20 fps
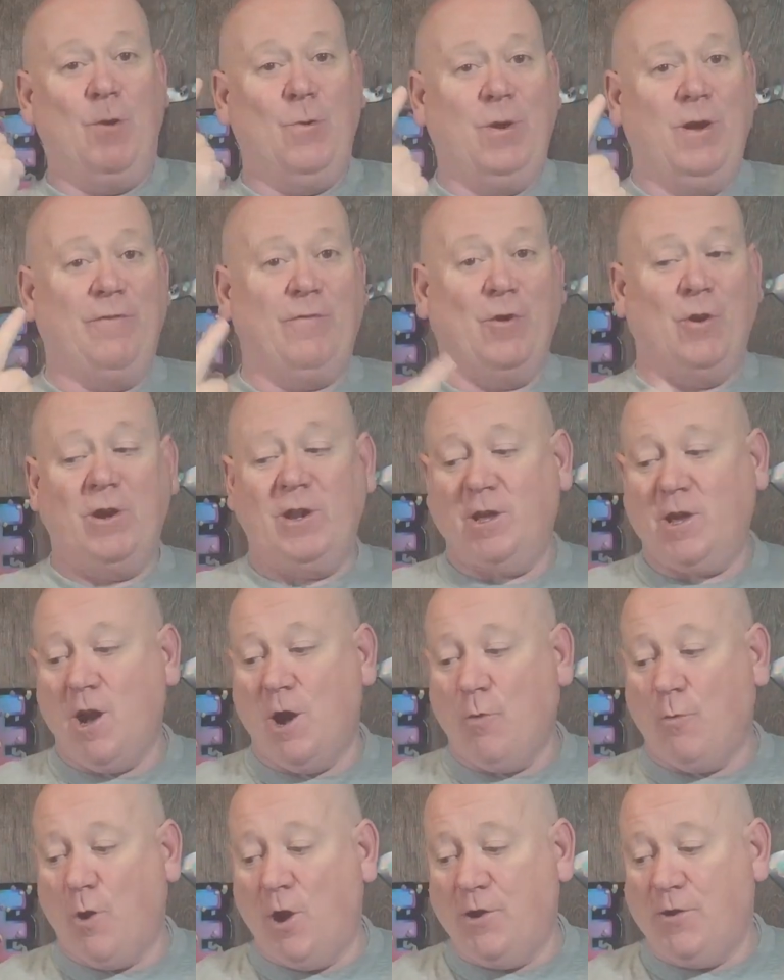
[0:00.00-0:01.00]
We've only
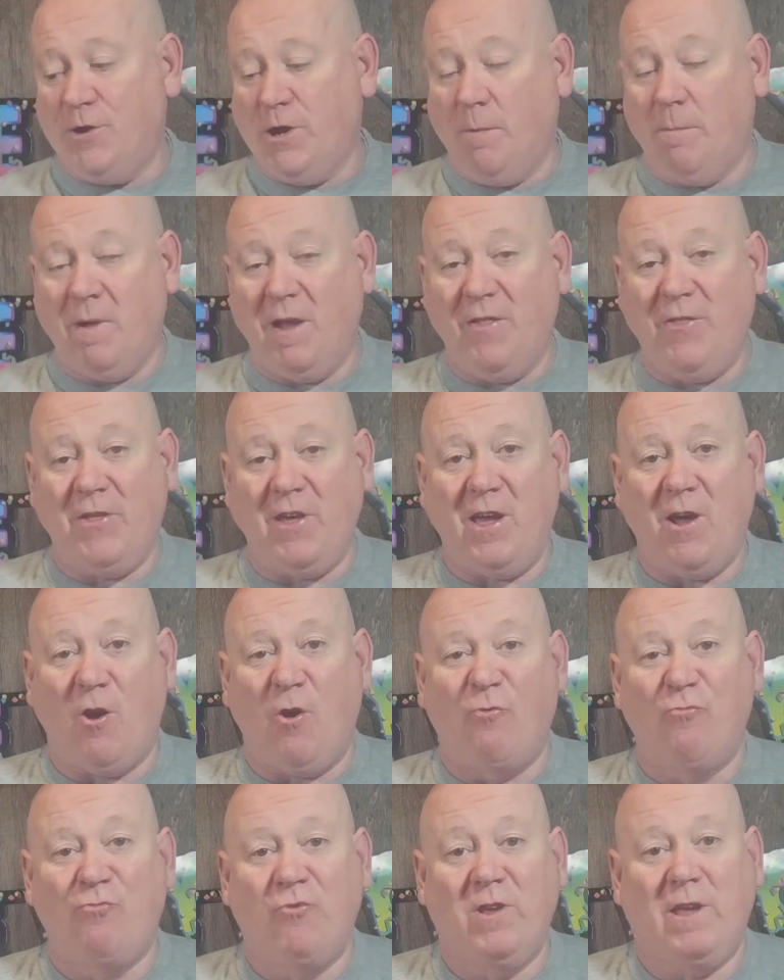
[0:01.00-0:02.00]
got one number. They are
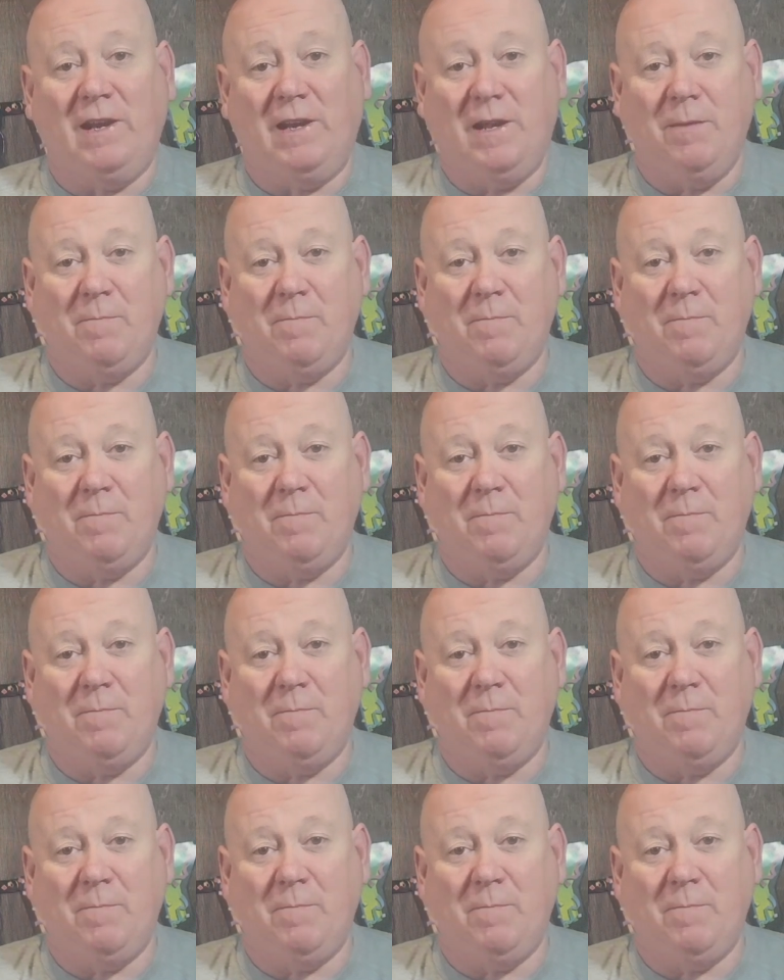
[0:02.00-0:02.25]
really